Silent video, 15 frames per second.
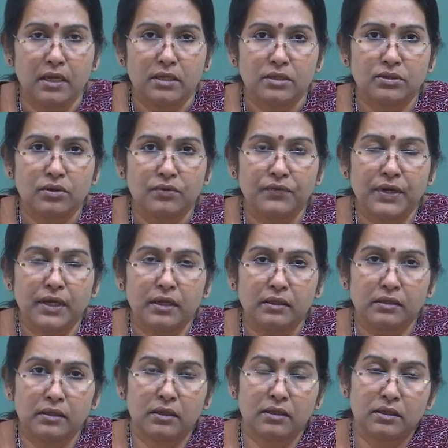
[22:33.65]
So,
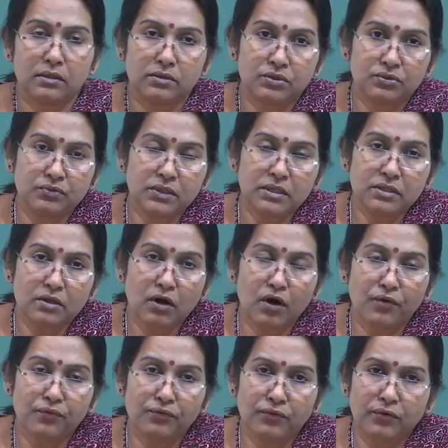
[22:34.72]
the students
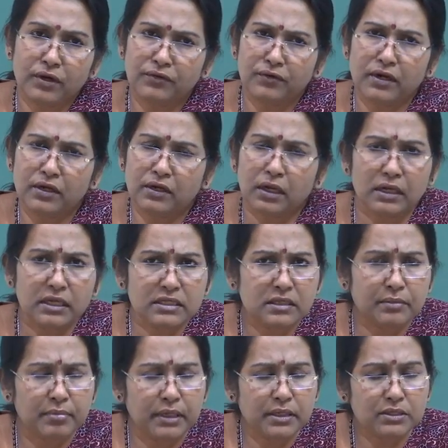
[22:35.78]
of different
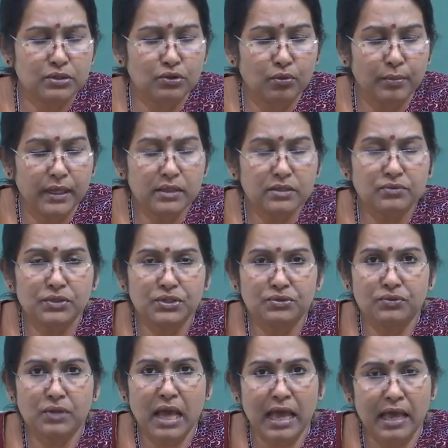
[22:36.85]
disciplines, domains, we
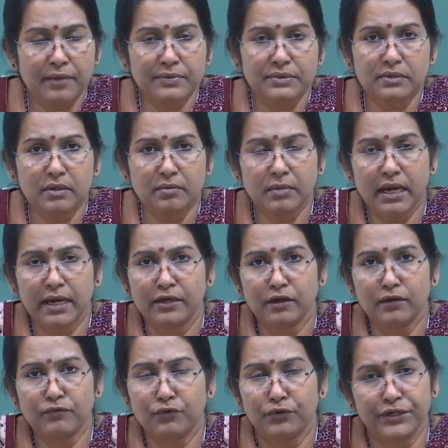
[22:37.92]
should have some kind
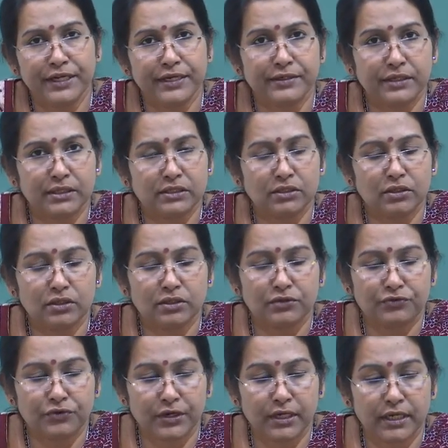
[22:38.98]
of orientation of the
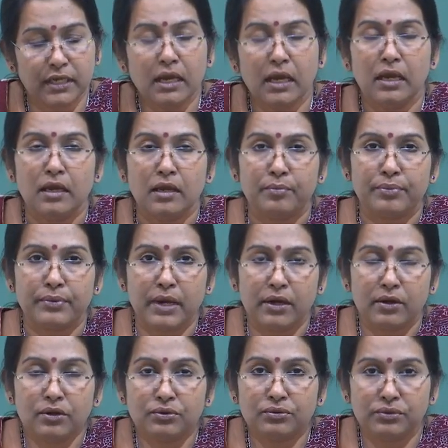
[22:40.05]
training
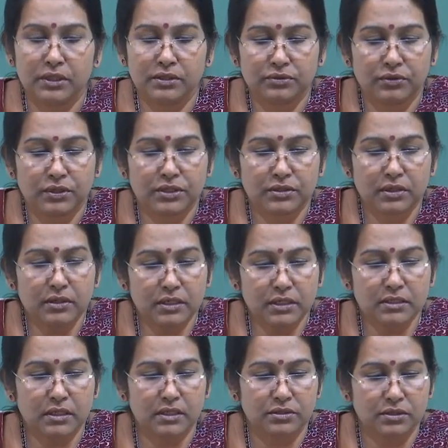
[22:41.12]
prior to the educational
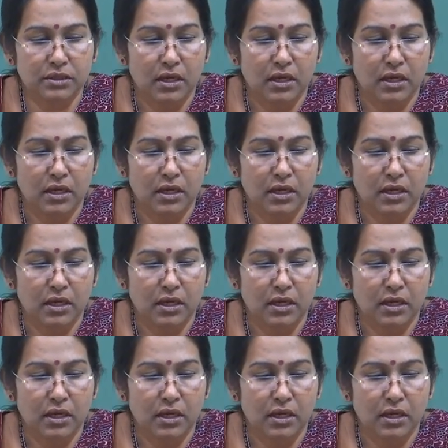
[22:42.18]
research.